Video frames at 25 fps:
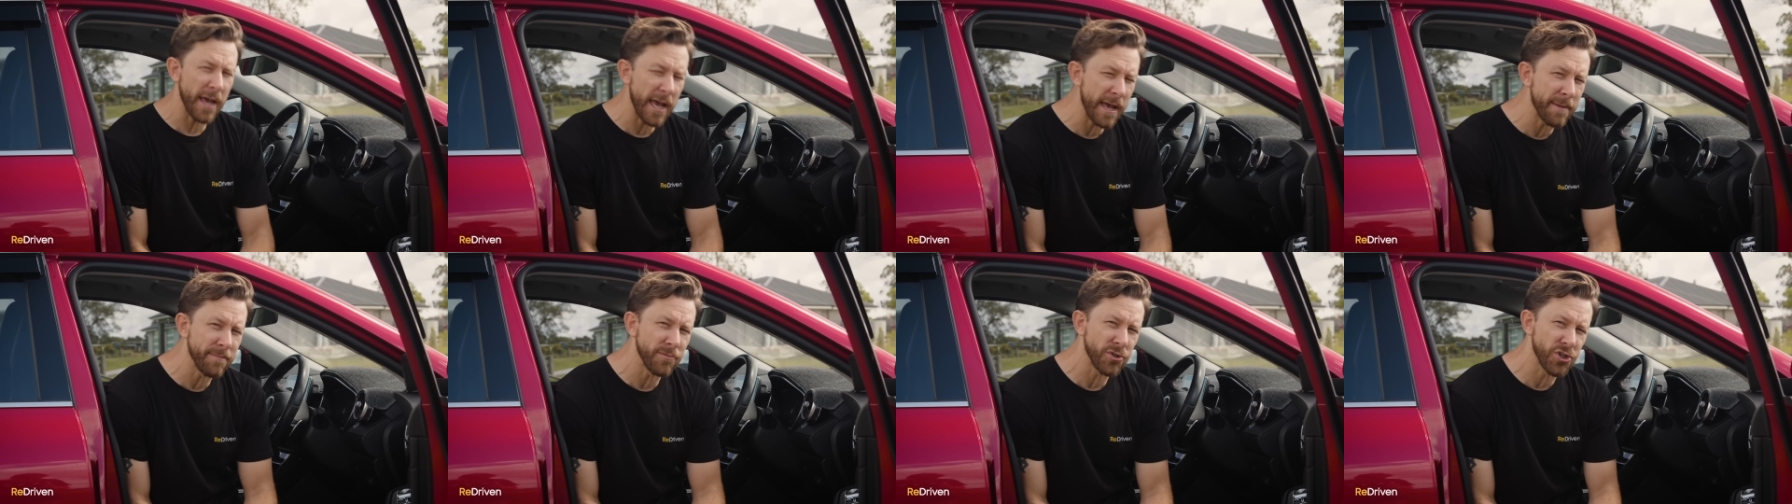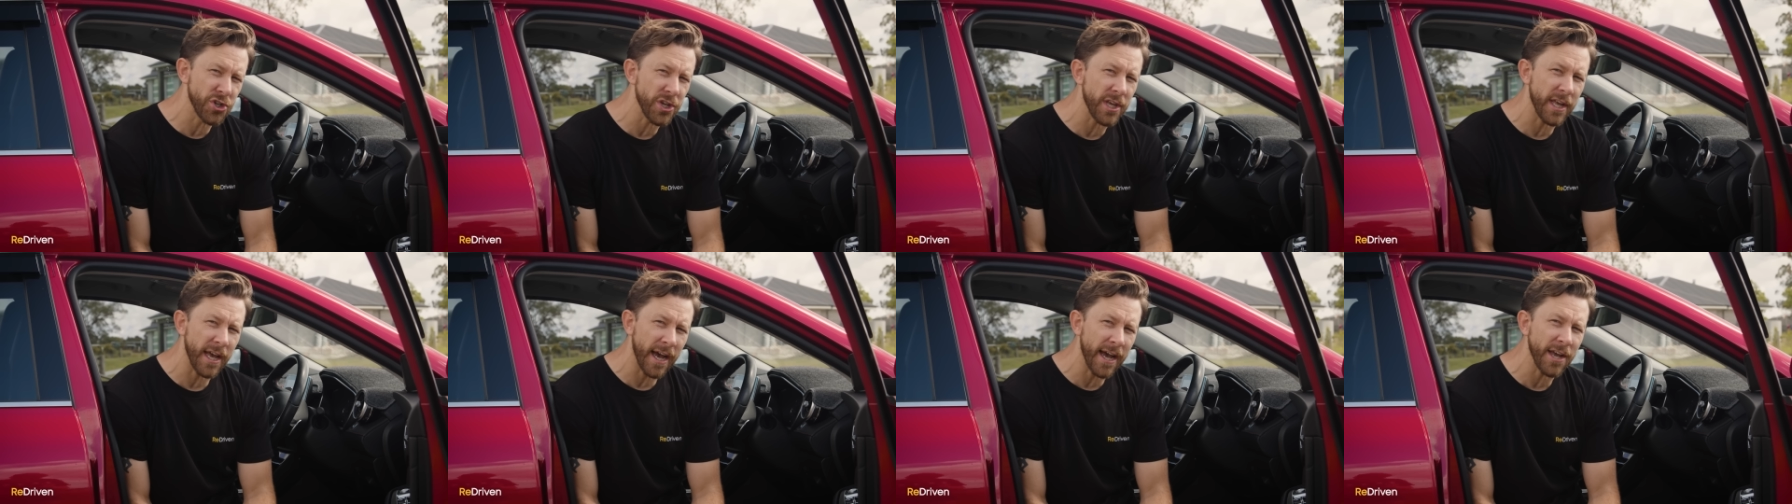
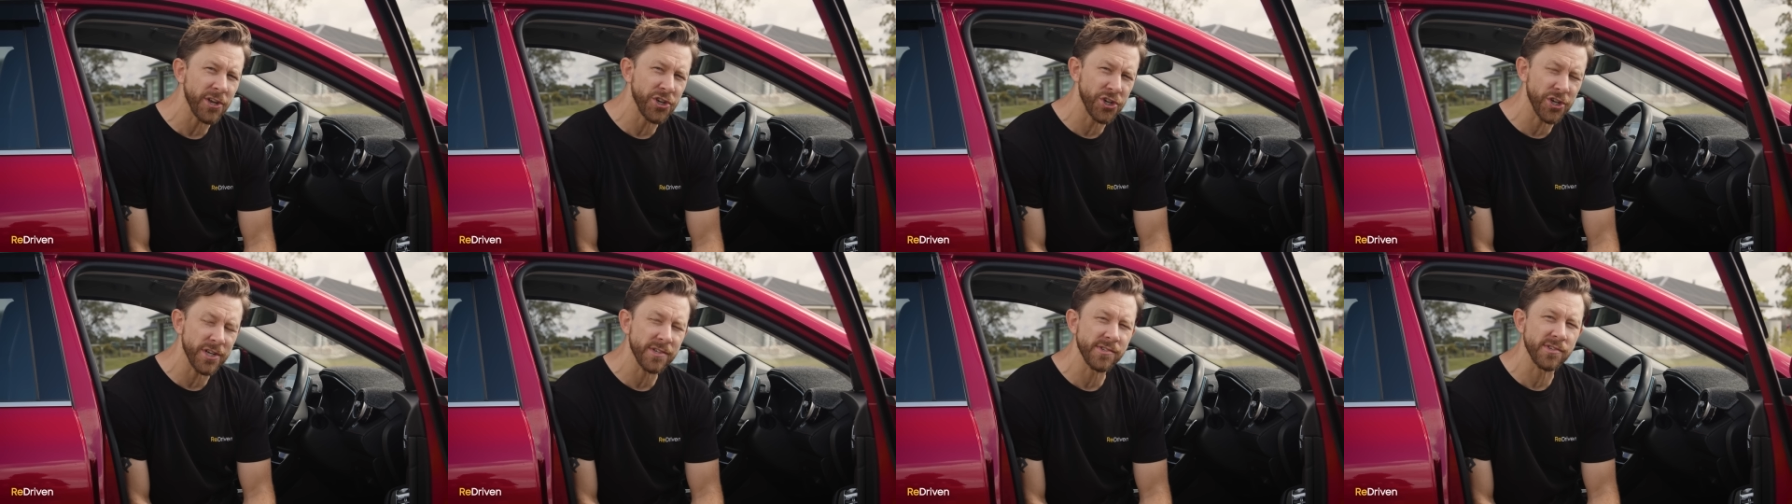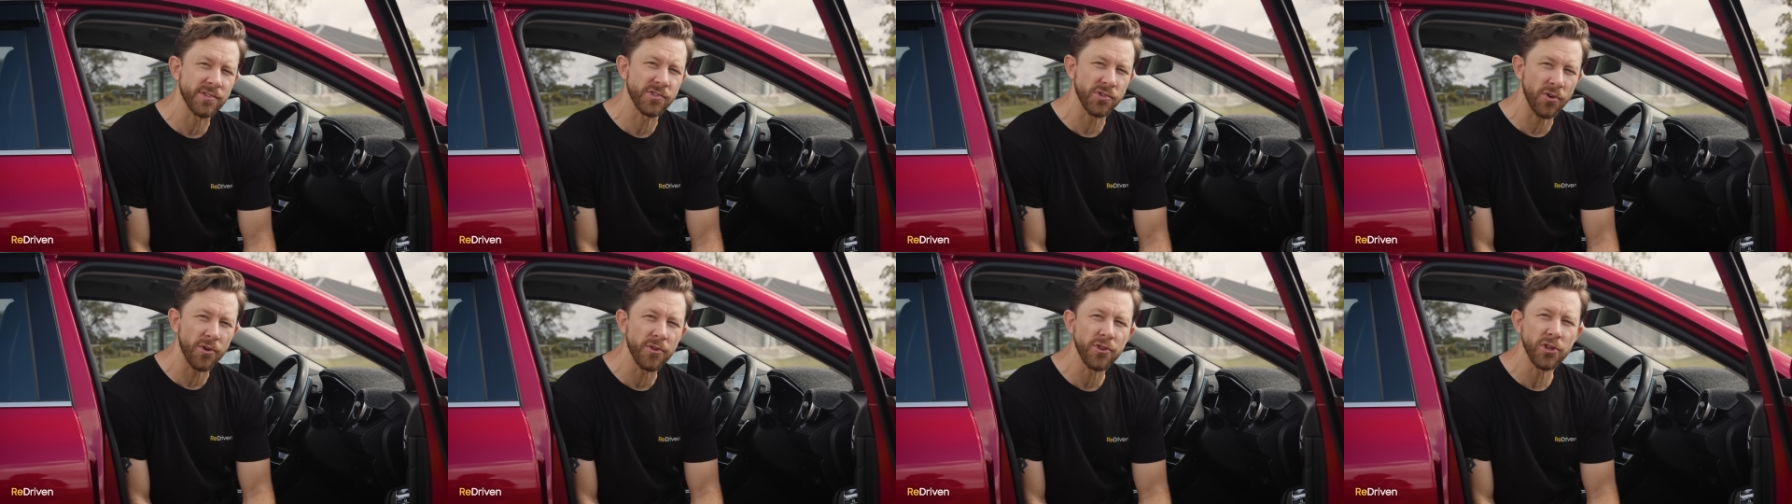
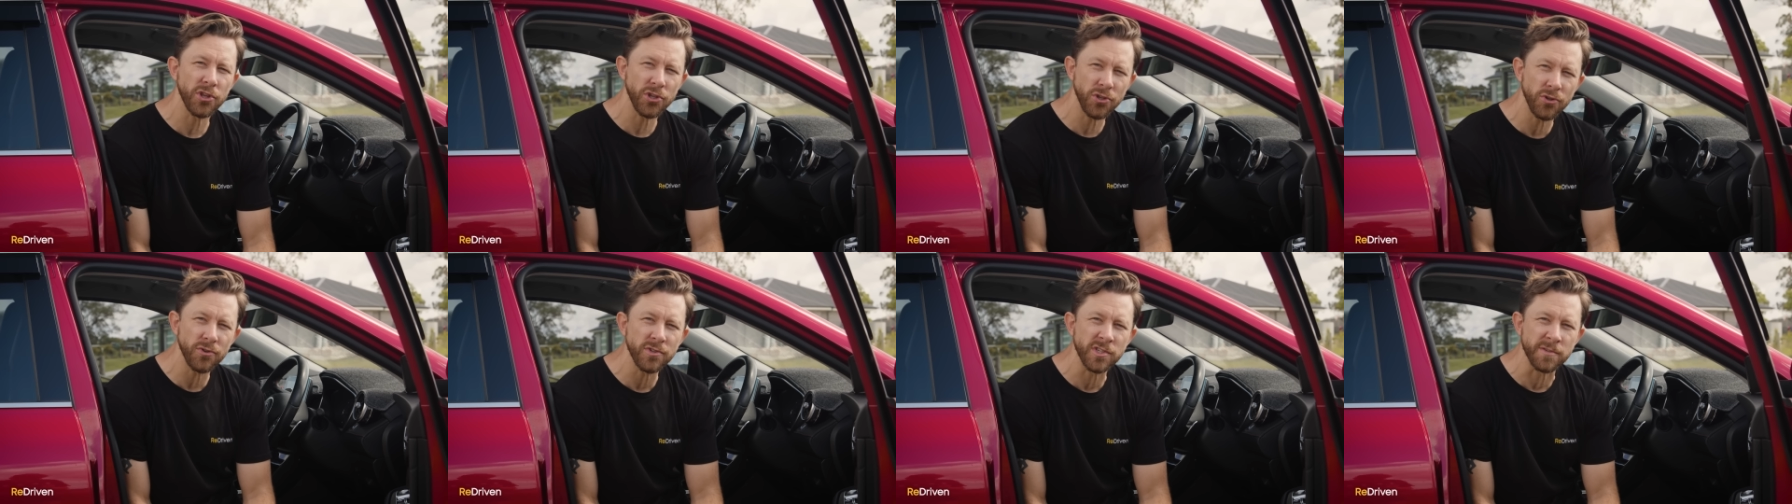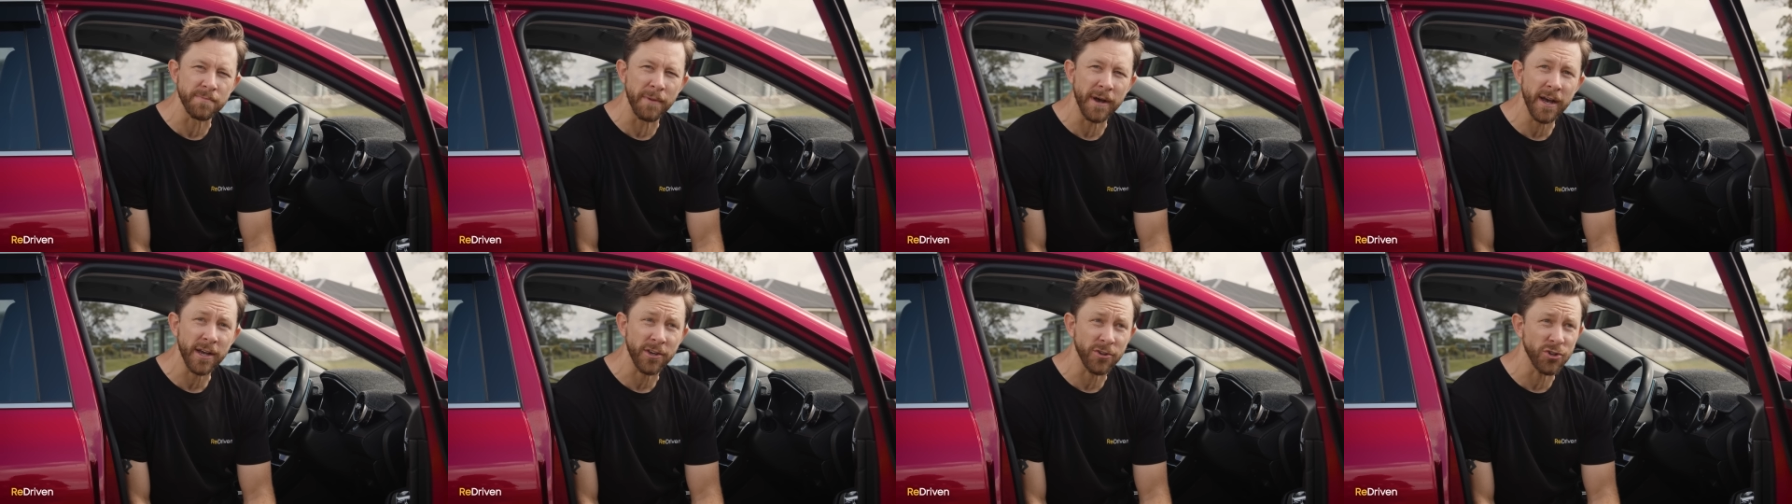MGHSs on the used
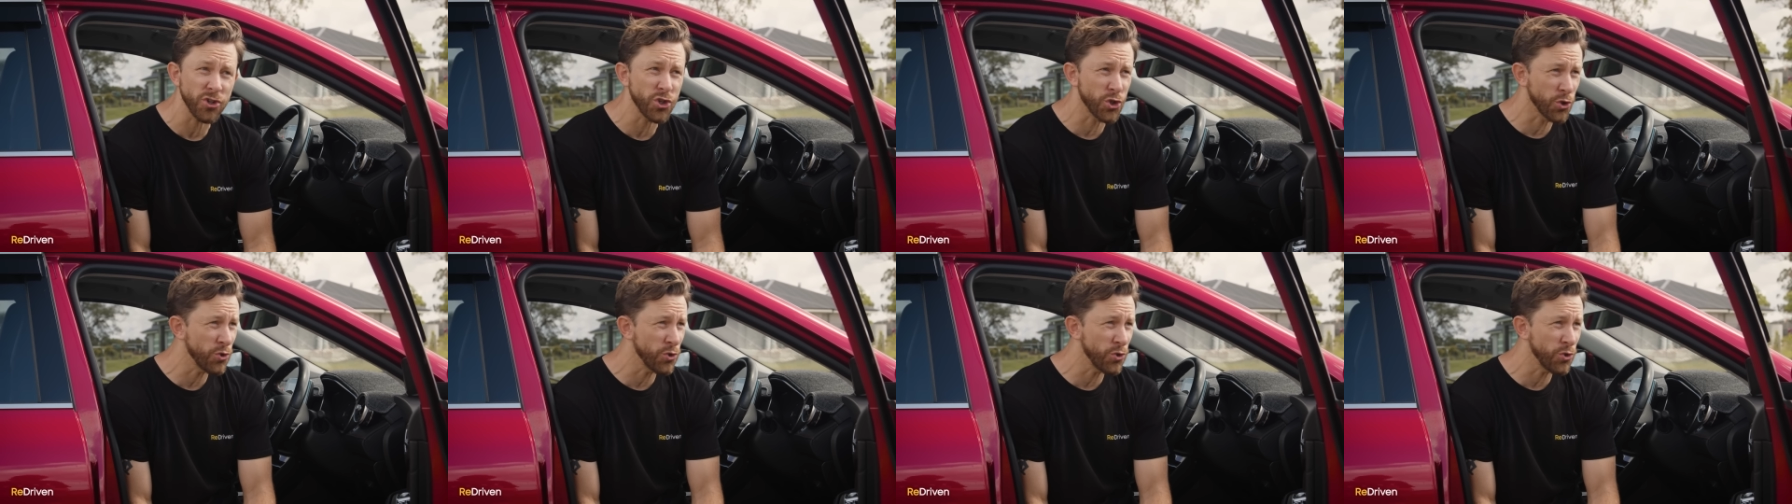market,